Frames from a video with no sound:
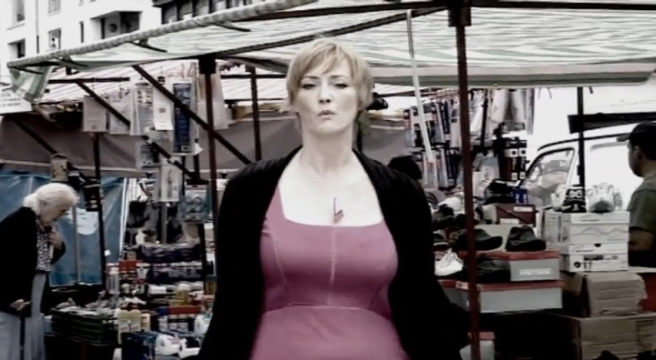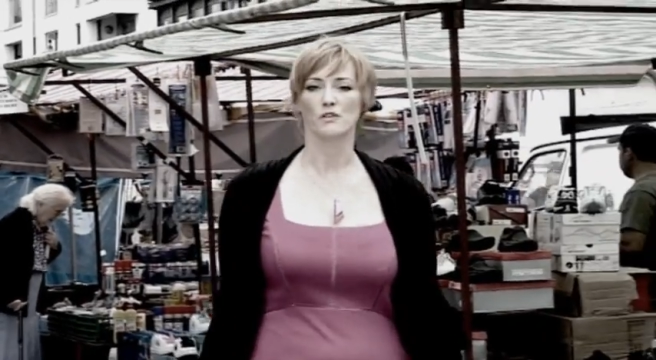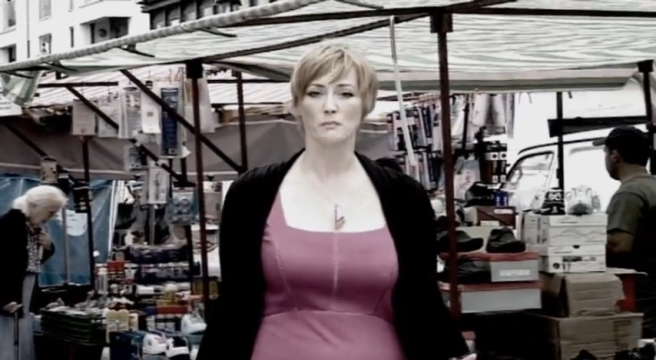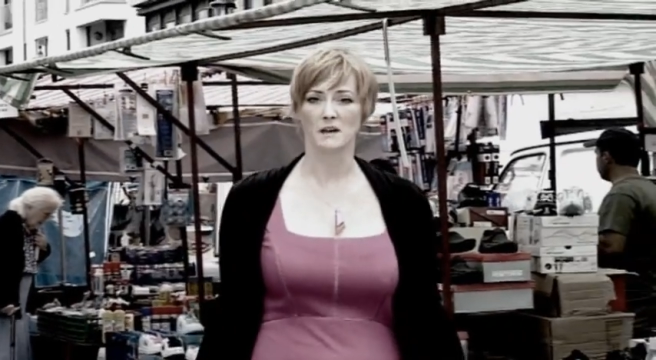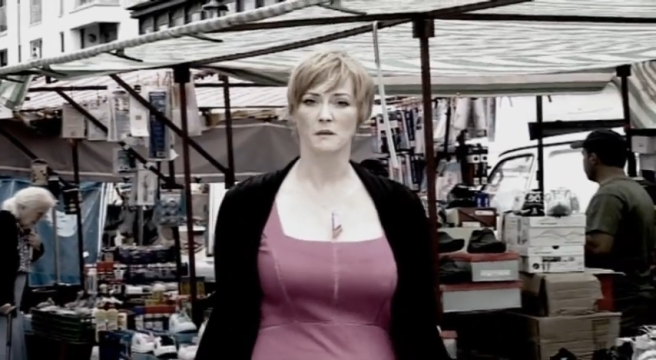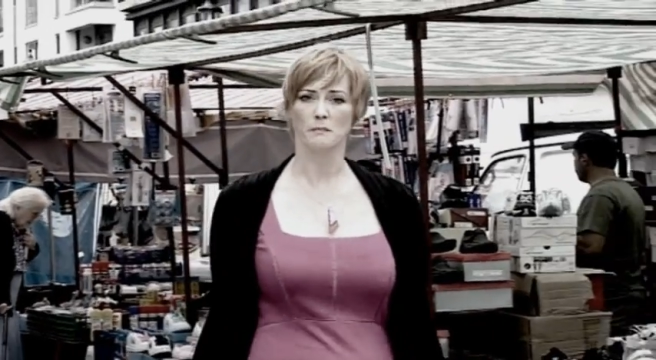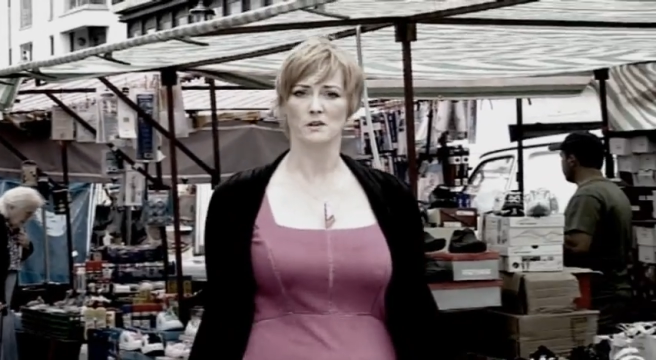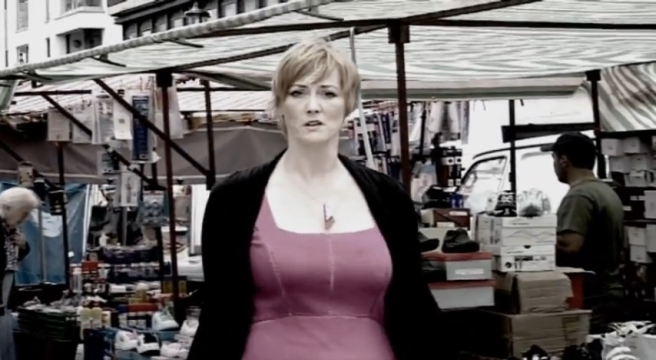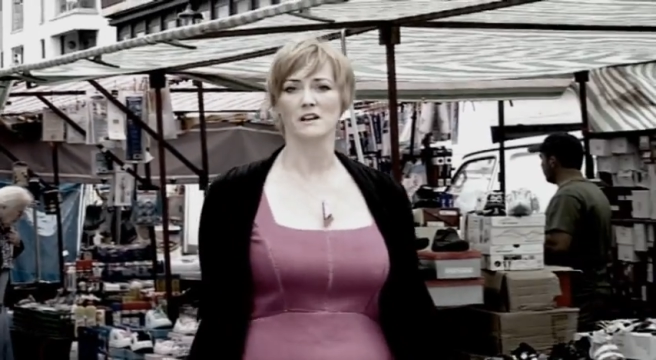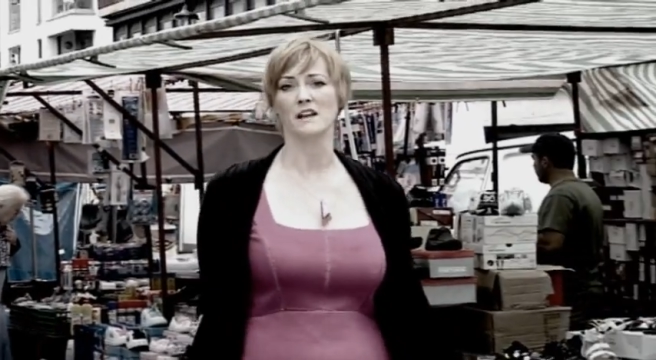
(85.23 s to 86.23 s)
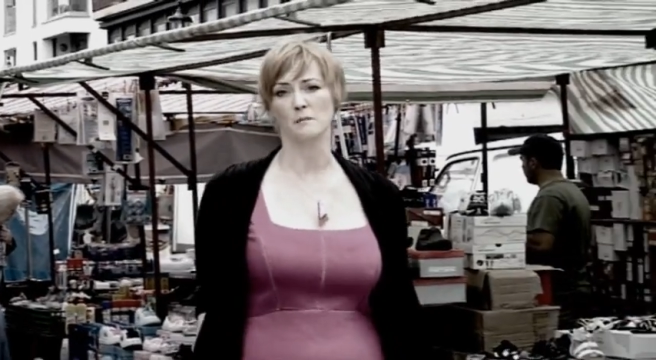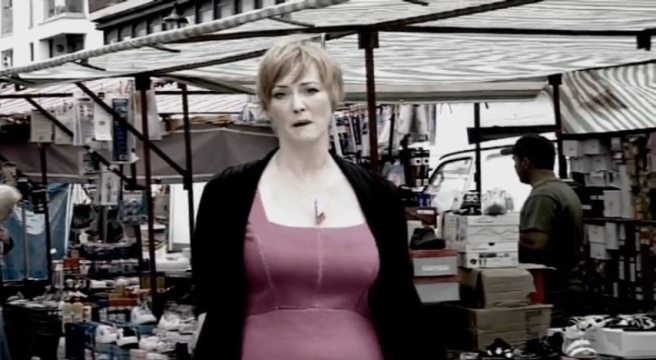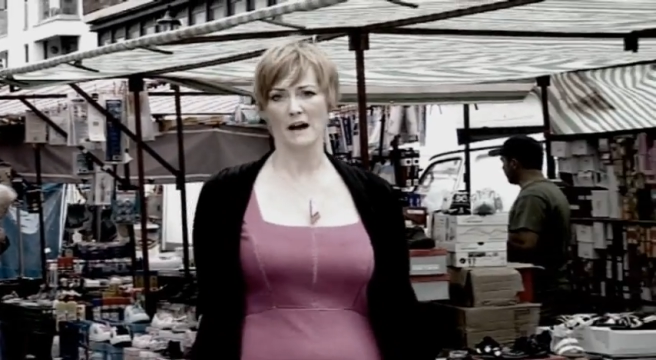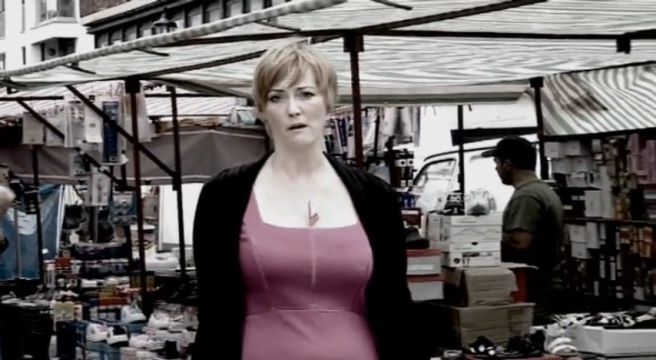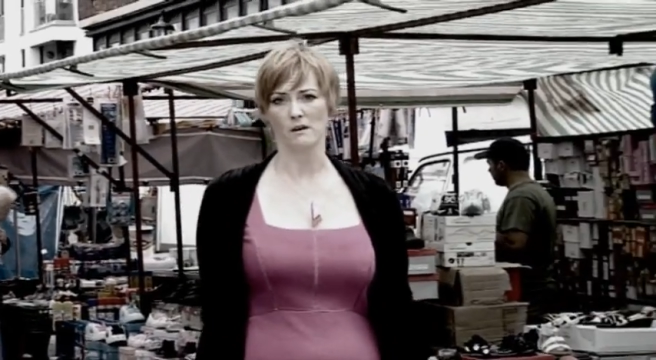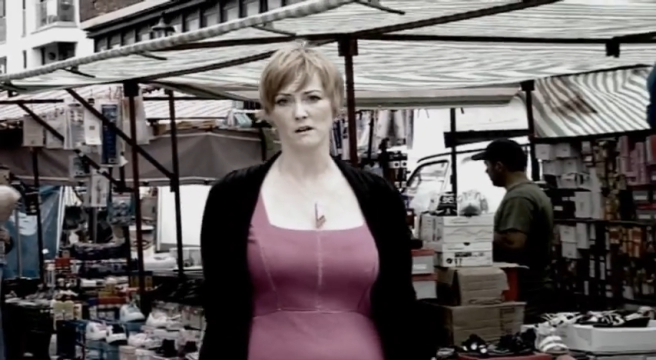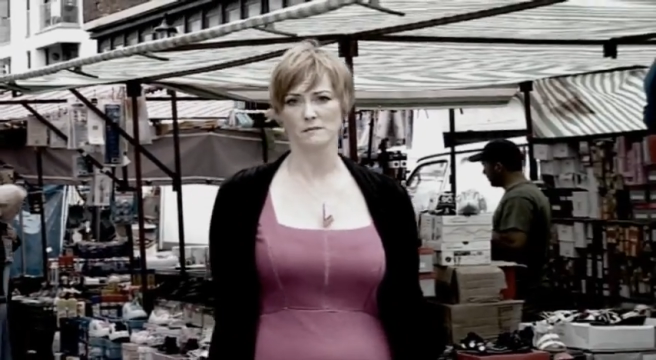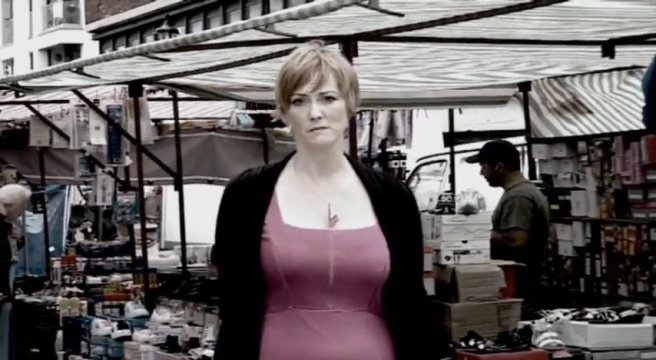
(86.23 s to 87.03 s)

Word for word: with people in power.